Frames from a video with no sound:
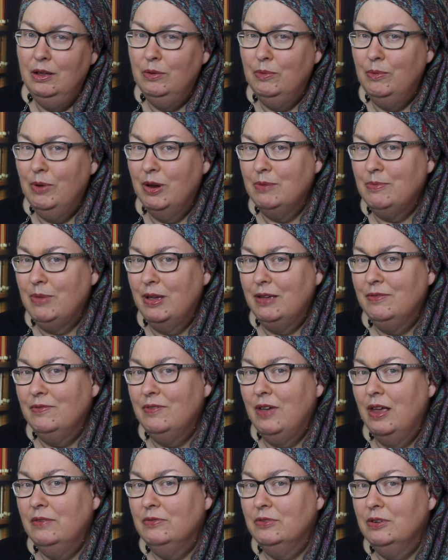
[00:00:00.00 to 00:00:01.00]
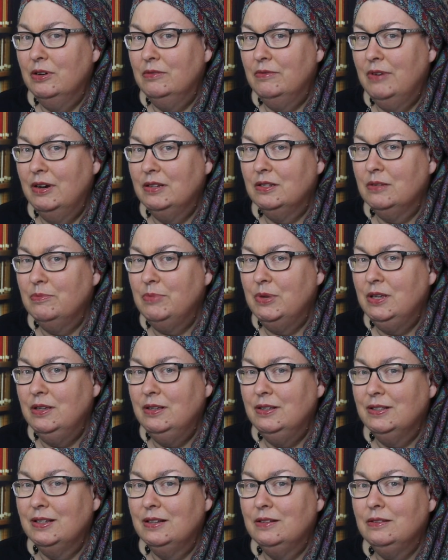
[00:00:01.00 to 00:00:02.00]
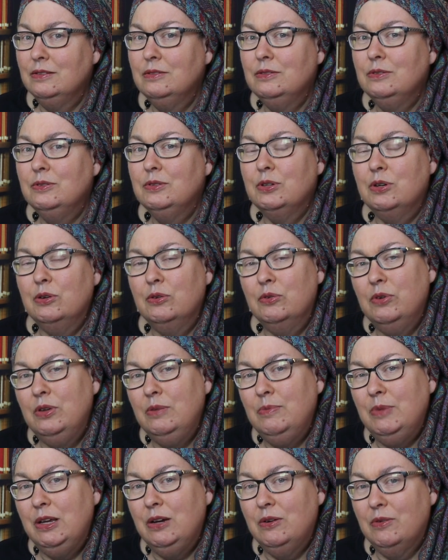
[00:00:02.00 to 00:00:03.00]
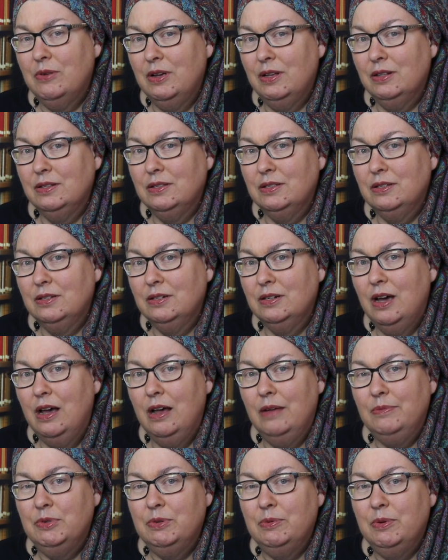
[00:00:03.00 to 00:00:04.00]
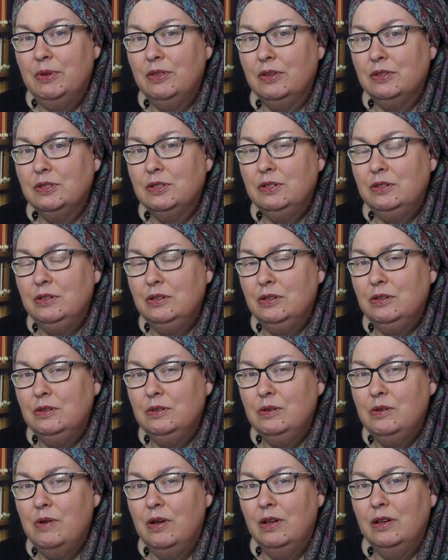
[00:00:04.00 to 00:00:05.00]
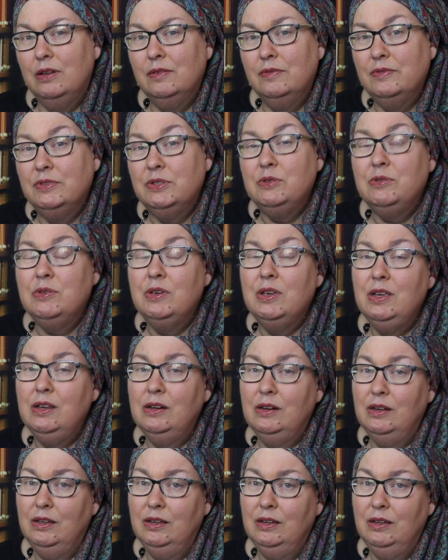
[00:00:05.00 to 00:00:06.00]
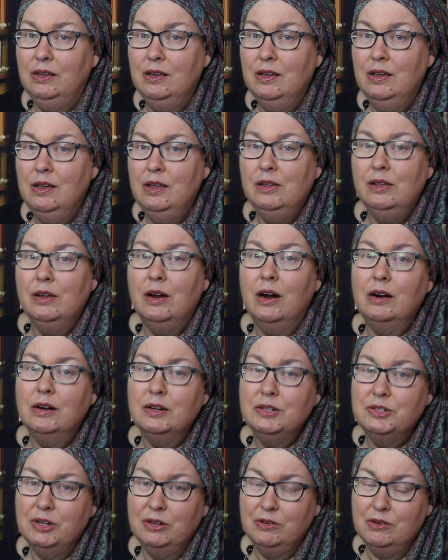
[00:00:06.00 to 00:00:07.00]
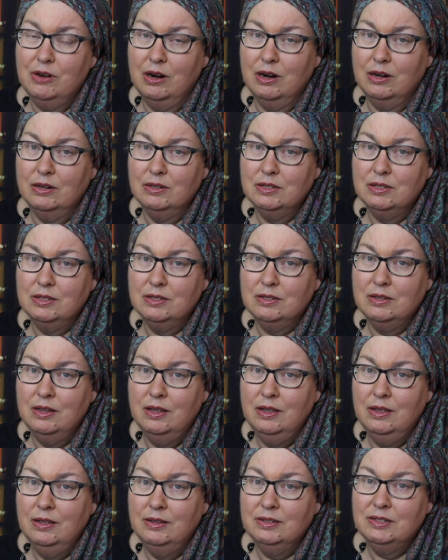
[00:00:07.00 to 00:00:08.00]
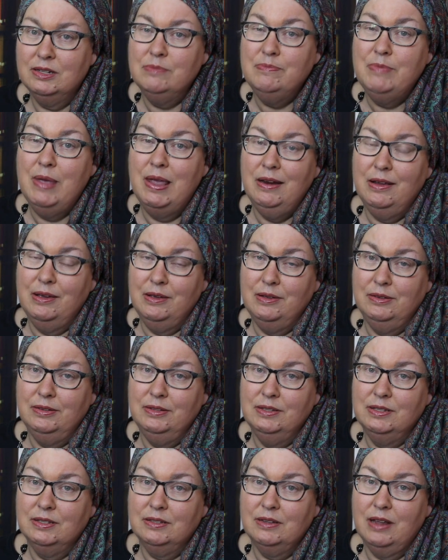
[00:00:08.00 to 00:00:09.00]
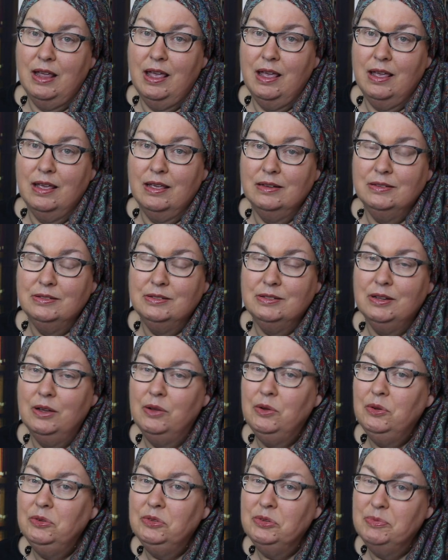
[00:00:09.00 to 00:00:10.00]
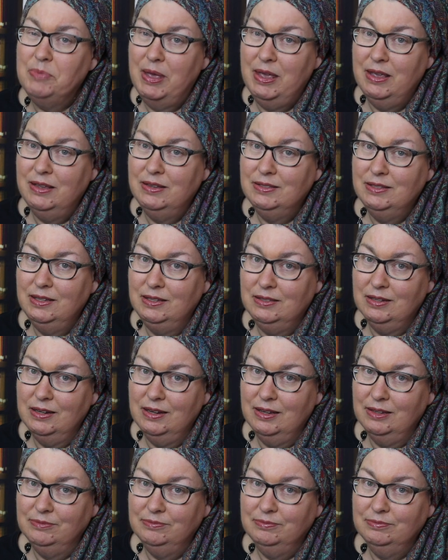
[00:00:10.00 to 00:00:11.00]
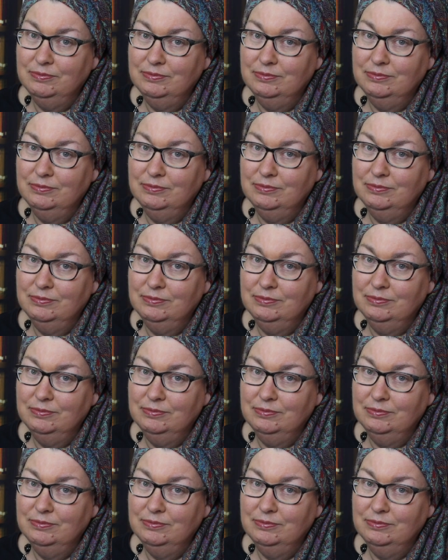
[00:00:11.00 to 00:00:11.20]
One of my favorite recipes includes creamy grits topped with a stew of zucchini, artichoke hearts, tomatoes, and Old Bay seasoning.